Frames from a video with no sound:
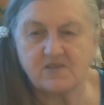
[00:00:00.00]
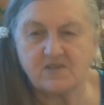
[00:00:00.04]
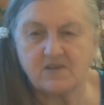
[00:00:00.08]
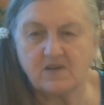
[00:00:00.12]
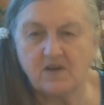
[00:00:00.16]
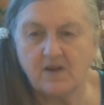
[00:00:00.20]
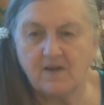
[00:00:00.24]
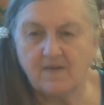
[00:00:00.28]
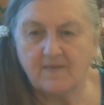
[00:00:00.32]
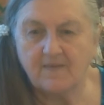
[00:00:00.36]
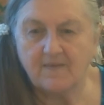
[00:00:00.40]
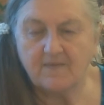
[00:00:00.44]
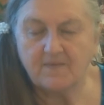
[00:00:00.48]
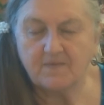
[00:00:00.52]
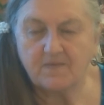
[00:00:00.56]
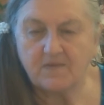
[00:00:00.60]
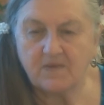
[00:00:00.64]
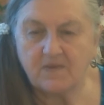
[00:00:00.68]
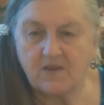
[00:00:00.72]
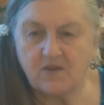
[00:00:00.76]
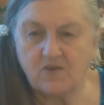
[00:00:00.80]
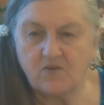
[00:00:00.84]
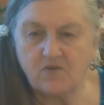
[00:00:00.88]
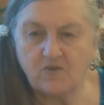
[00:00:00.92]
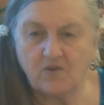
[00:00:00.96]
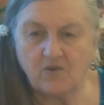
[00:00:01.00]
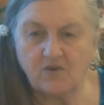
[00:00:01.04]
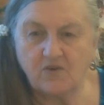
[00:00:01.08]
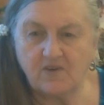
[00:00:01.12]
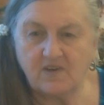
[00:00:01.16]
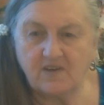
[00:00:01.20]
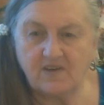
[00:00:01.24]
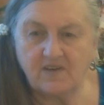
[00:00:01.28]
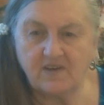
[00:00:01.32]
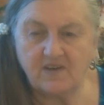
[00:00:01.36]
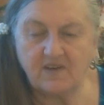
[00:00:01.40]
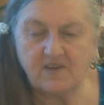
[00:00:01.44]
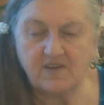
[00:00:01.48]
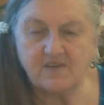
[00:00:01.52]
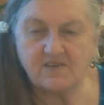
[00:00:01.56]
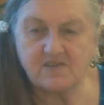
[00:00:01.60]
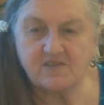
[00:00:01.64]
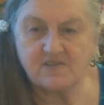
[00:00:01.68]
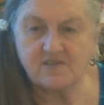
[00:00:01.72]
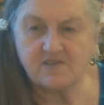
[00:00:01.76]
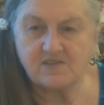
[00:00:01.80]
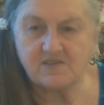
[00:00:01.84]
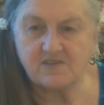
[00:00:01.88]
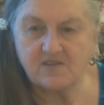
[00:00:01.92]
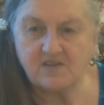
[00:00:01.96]
that you only need
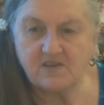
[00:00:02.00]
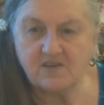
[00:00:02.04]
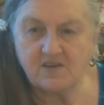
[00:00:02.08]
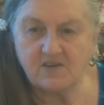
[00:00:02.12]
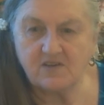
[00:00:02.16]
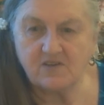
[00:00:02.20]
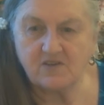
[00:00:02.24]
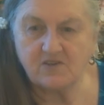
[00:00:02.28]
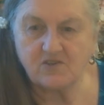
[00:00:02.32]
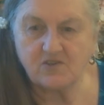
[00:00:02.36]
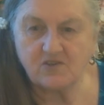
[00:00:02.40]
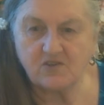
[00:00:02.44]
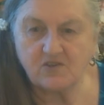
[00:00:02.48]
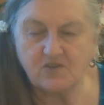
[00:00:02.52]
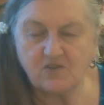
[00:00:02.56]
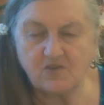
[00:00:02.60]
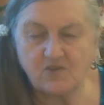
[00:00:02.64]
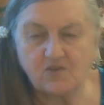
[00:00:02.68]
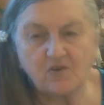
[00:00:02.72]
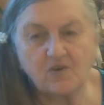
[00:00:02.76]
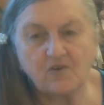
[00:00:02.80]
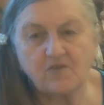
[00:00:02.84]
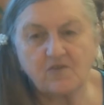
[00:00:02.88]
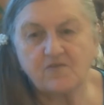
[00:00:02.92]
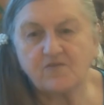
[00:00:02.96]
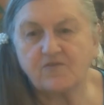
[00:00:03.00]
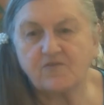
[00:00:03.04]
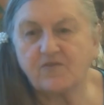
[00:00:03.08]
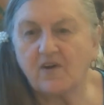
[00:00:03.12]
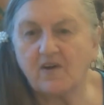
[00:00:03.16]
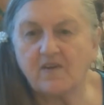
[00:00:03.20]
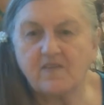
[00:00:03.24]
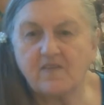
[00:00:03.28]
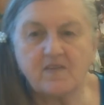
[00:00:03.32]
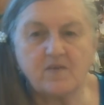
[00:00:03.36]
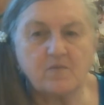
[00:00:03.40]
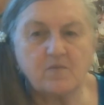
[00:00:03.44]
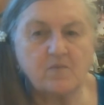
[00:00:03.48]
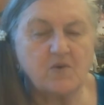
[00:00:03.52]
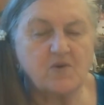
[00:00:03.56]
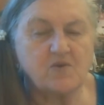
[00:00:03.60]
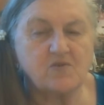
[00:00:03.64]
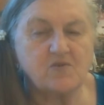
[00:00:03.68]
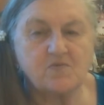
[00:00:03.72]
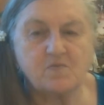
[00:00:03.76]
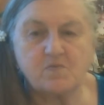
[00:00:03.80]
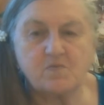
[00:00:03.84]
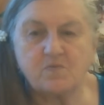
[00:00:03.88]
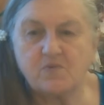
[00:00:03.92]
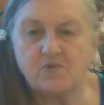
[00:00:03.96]
to search and you can find the
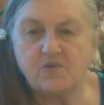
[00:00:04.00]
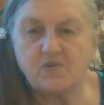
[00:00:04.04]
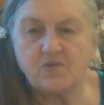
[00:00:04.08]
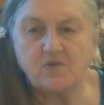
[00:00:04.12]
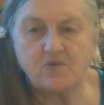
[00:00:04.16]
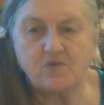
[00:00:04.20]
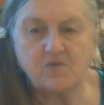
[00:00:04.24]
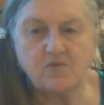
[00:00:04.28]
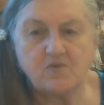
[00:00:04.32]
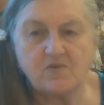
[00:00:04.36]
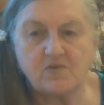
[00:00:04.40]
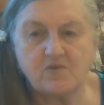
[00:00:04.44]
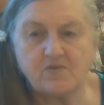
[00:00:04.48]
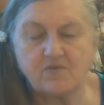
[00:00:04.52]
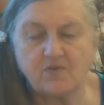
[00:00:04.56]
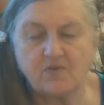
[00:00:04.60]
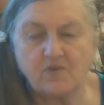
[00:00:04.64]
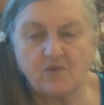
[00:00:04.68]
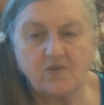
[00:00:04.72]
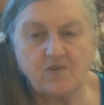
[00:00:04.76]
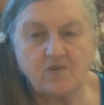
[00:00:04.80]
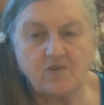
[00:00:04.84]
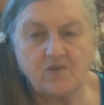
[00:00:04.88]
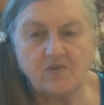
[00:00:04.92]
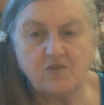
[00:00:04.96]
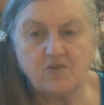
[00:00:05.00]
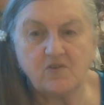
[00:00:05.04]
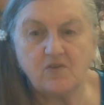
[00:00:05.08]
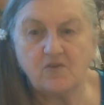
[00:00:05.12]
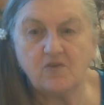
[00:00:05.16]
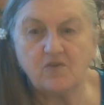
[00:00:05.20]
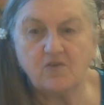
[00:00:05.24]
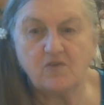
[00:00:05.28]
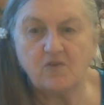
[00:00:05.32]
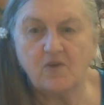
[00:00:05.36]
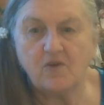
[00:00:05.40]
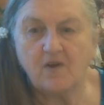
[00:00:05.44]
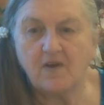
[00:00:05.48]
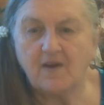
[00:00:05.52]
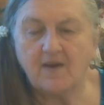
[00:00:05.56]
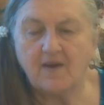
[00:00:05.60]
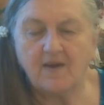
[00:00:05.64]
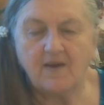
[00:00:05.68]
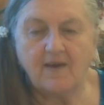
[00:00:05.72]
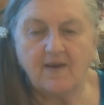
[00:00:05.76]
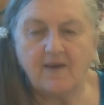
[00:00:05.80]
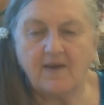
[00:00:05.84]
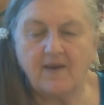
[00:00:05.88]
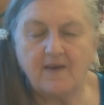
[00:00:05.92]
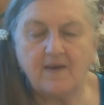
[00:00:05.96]
most beautiful
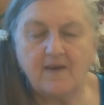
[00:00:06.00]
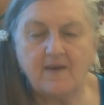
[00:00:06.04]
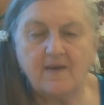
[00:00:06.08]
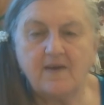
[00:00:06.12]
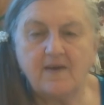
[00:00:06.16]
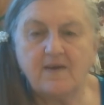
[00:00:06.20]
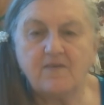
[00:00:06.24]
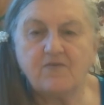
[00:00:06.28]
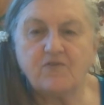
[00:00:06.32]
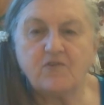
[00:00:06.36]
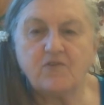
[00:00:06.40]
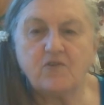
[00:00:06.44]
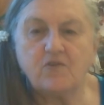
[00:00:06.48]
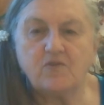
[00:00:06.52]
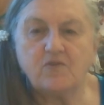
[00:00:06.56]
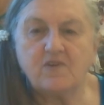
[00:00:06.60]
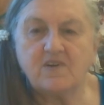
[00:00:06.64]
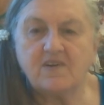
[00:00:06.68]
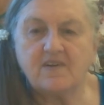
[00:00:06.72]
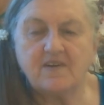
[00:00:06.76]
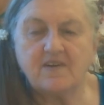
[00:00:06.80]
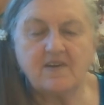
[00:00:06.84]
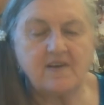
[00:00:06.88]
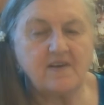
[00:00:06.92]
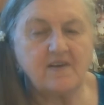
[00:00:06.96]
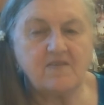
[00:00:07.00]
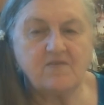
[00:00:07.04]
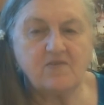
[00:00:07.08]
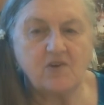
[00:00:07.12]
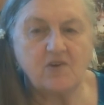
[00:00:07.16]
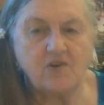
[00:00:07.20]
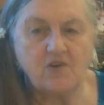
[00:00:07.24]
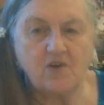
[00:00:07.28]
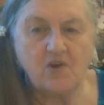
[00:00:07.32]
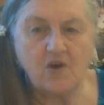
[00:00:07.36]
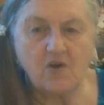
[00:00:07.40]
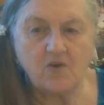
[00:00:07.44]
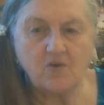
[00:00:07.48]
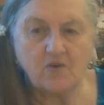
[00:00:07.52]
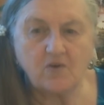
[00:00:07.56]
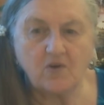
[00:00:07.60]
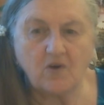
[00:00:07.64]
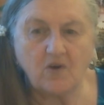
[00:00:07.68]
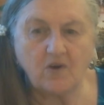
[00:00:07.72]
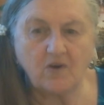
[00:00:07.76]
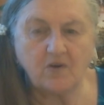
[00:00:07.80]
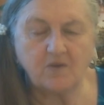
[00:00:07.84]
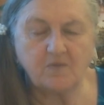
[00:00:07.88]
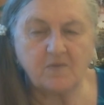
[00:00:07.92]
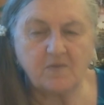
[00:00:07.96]
if you didn't even know
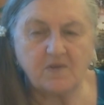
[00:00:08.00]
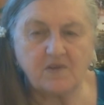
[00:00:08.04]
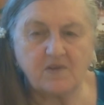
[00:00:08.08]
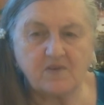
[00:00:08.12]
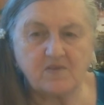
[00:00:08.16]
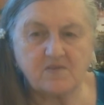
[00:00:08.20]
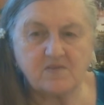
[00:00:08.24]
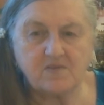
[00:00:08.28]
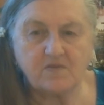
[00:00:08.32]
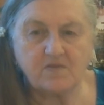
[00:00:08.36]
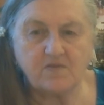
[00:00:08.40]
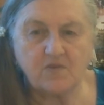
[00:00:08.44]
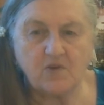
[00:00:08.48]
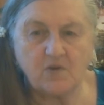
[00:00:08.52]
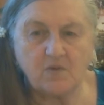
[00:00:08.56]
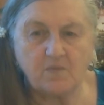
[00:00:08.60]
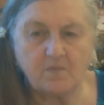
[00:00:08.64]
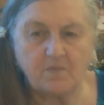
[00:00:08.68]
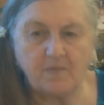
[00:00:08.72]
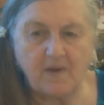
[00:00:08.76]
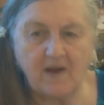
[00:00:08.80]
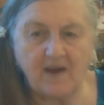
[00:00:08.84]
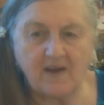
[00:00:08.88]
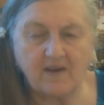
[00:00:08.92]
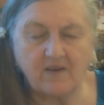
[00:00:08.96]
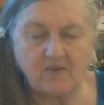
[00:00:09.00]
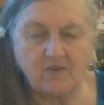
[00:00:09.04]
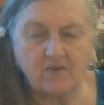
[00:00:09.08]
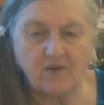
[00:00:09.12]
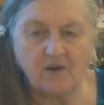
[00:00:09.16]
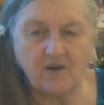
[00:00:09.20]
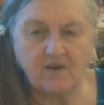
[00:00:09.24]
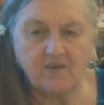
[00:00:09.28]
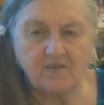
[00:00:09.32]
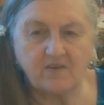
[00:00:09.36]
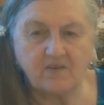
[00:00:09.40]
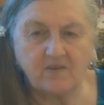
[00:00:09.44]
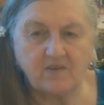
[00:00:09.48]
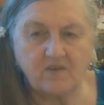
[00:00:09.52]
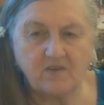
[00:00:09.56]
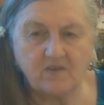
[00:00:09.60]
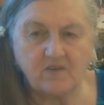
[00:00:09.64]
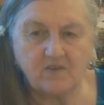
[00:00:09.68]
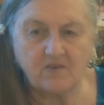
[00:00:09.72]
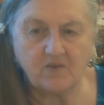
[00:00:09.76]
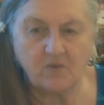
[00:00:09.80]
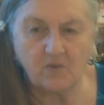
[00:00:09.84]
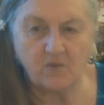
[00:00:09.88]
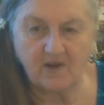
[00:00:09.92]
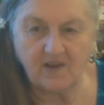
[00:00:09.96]
God because of your background
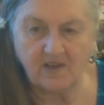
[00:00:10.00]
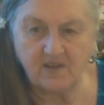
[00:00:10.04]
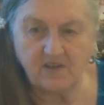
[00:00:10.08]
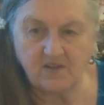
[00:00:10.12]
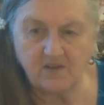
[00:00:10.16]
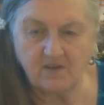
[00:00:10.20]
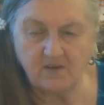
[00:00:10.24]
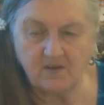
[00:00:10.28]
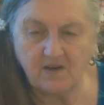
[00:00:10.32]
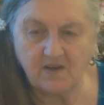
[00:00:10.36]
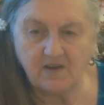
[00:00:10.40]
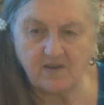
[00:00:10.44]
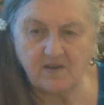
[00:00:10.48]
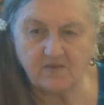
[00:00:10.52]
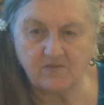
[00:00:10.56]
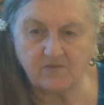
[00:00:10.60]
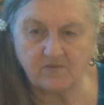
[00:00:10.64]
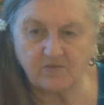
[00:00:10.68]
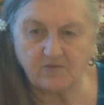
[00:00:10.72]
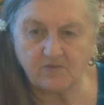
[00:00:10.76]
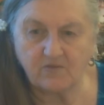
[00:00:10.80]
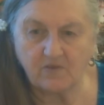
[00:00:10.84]
and where you live